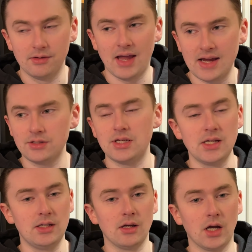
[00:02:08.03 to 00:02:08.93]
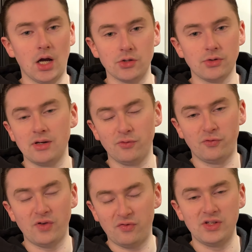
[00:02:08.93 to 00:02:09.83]

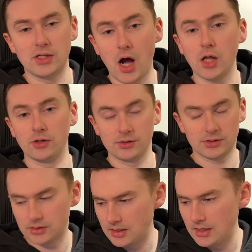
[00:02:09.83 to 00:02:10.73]
$1,950.